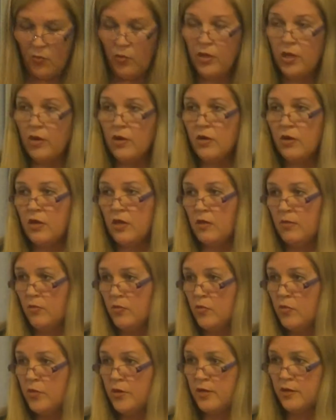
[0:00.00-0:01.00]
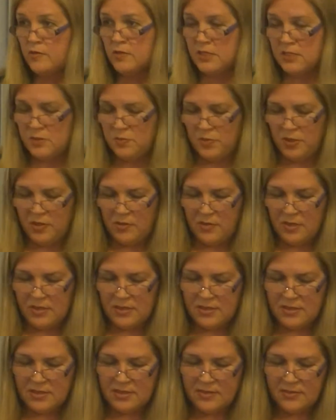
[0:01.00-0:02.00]
We are immortal
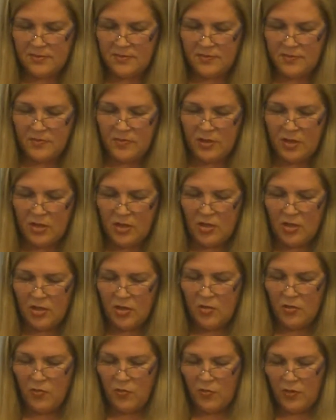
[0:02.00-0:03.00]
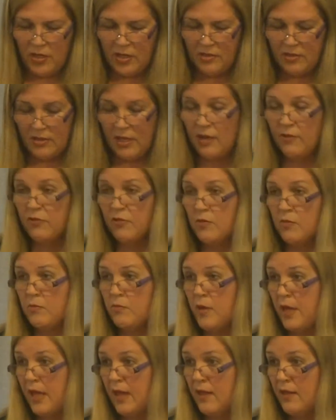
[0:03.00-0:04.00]
spirits. We
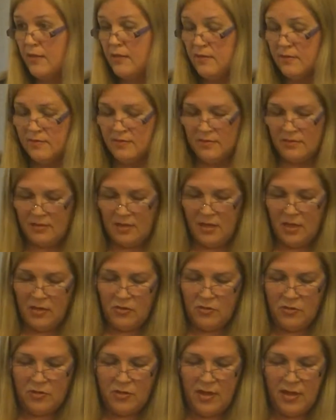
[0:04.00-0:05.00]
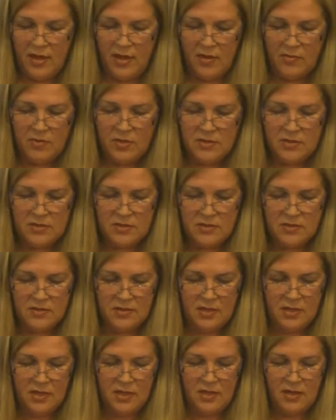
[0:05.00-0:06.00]
develop bad and good habits
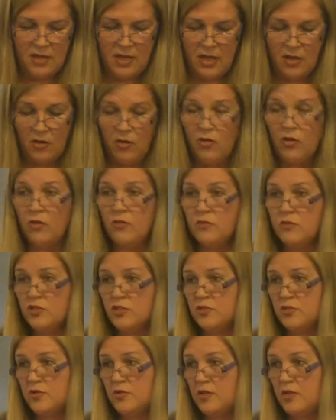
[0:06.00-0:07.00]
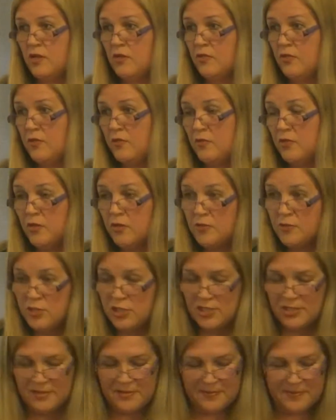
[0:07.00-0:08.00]
in our long journey of
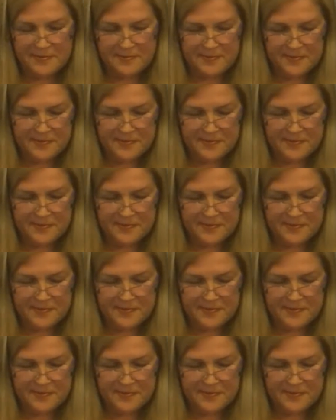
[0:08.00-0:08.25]
evolution.